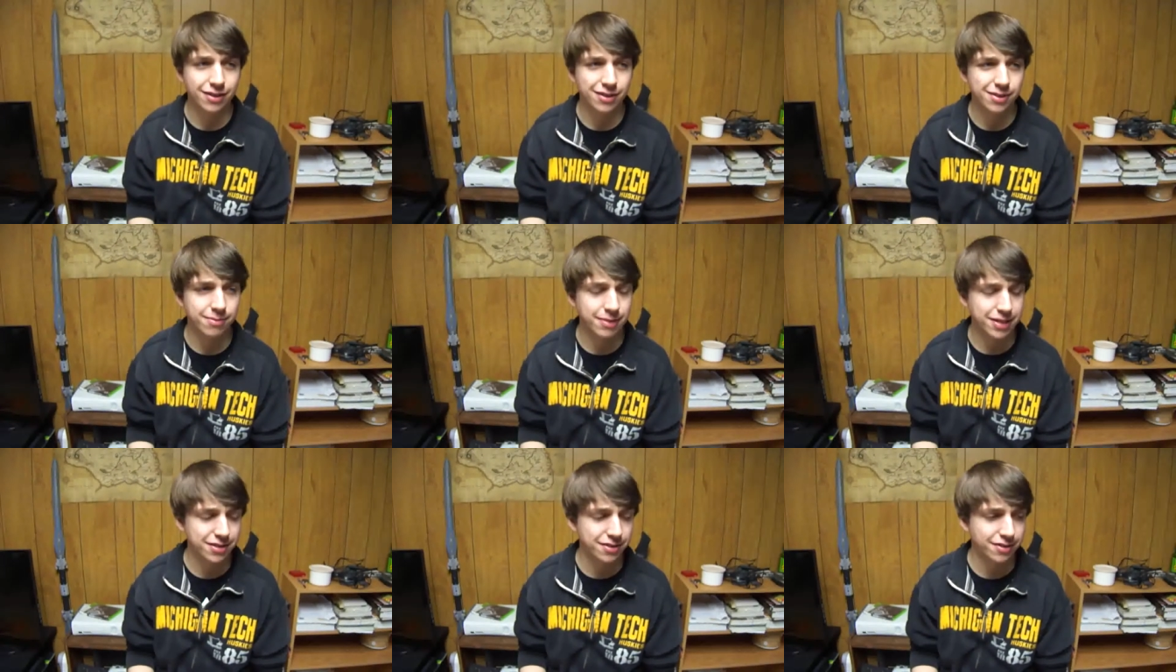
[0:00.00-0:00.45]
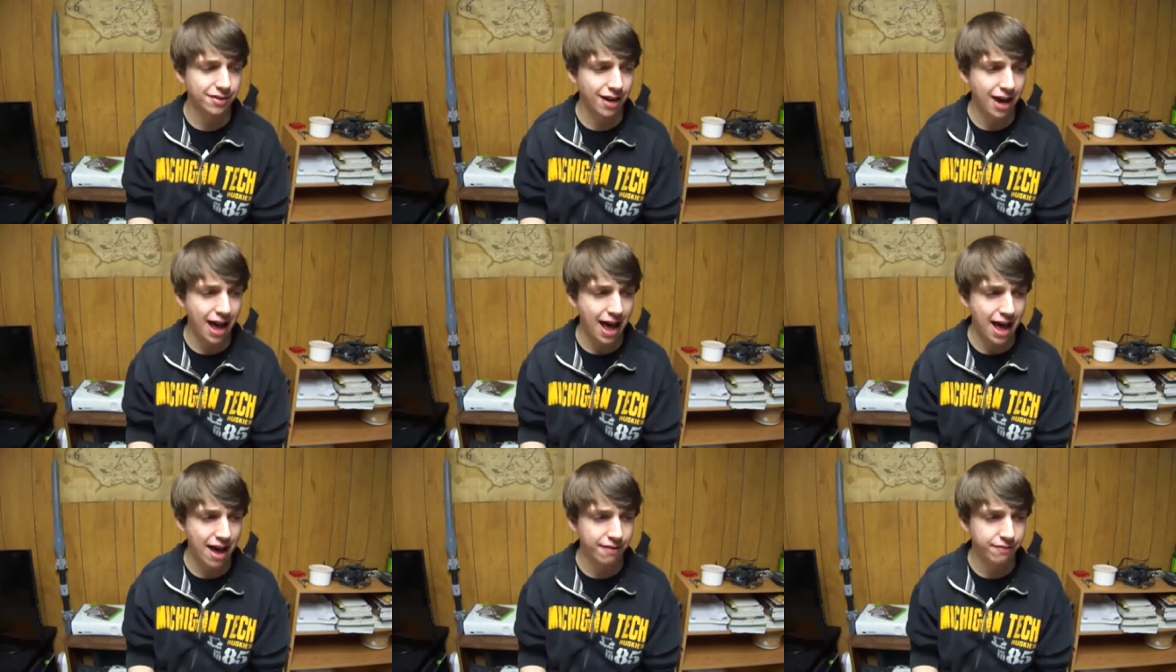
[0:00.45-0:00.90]
a semester and
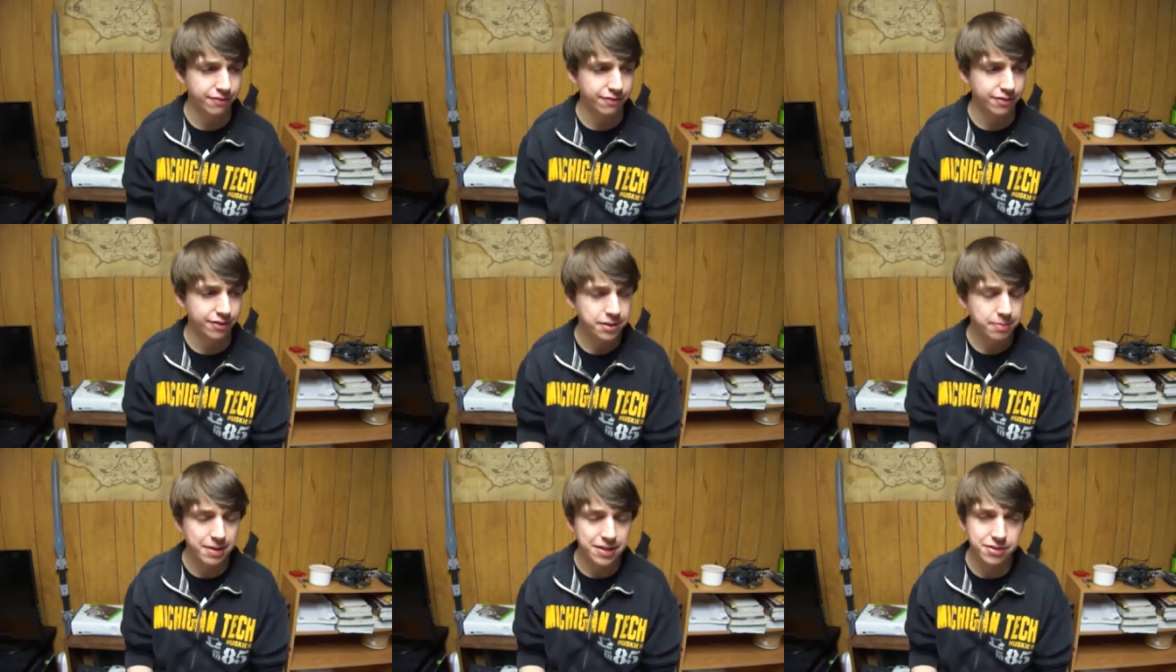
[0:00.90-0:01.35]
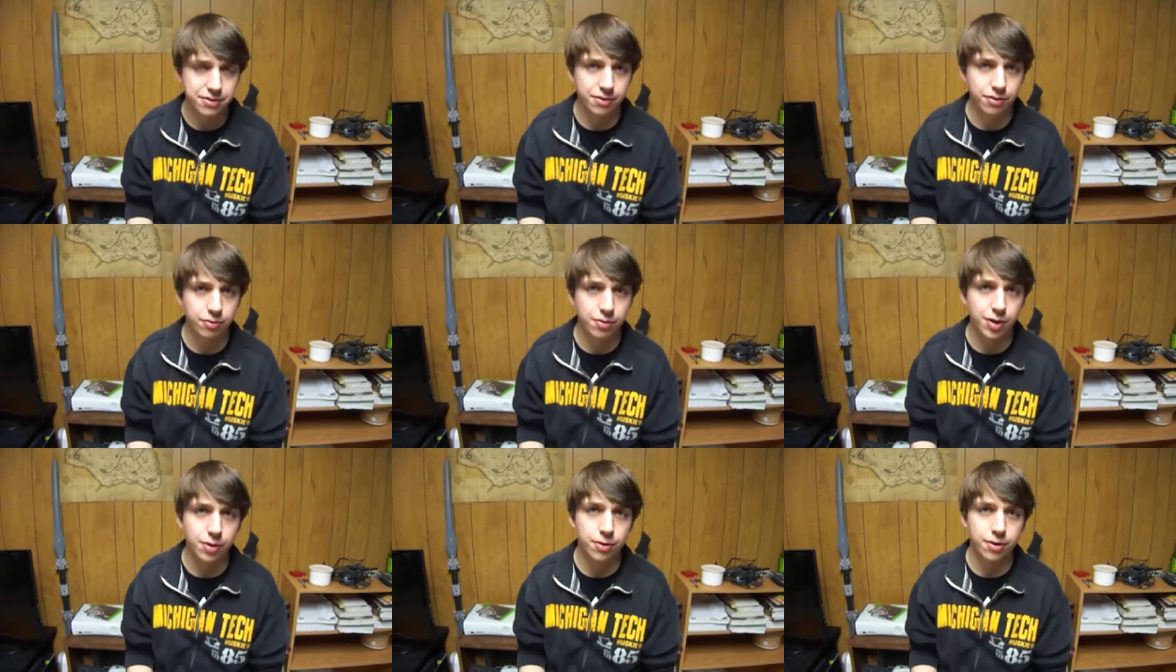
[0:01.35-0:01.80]
a half, semester
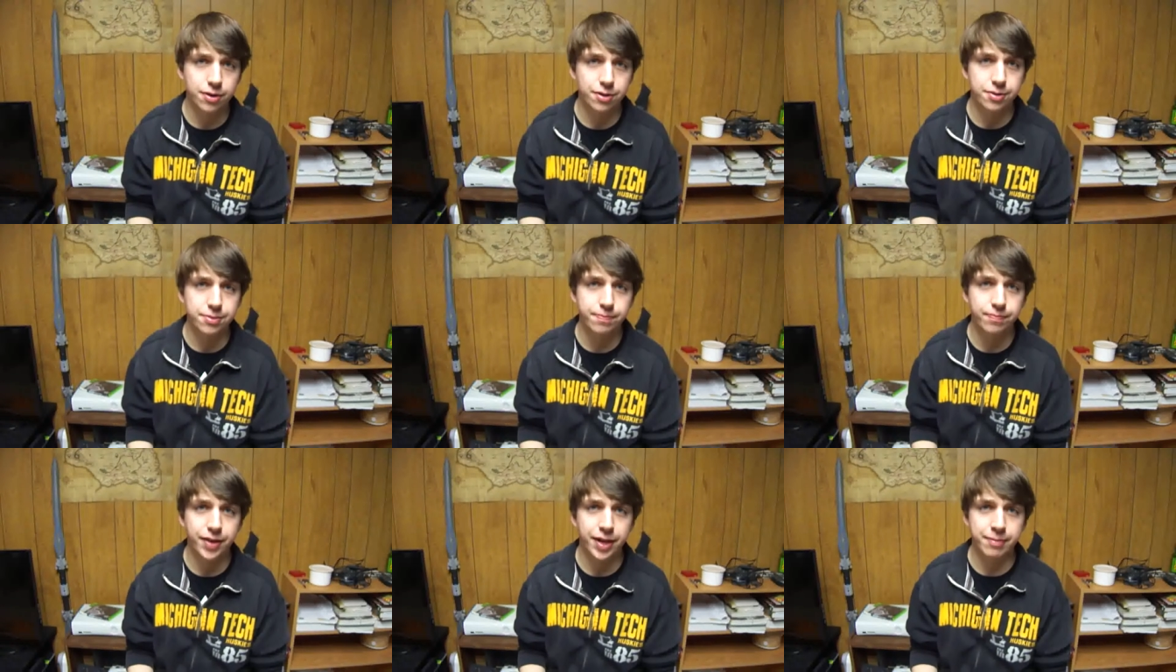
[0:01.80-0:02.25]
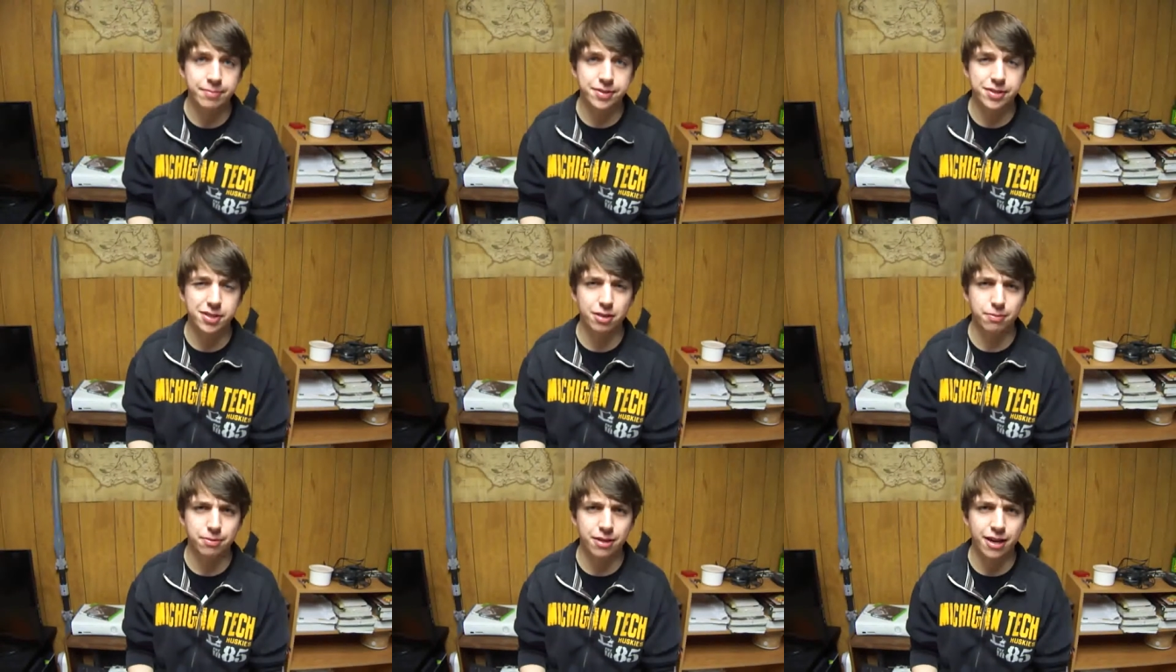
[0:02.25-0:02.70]
and three quarters, I'm
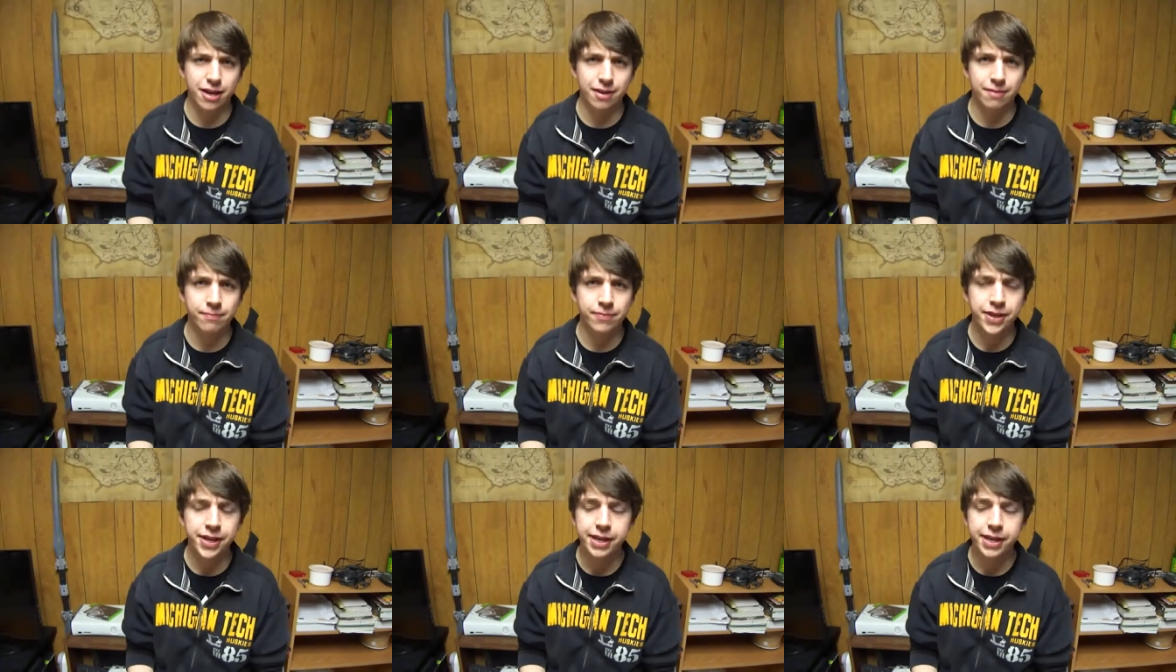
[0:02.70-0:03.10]
still playing,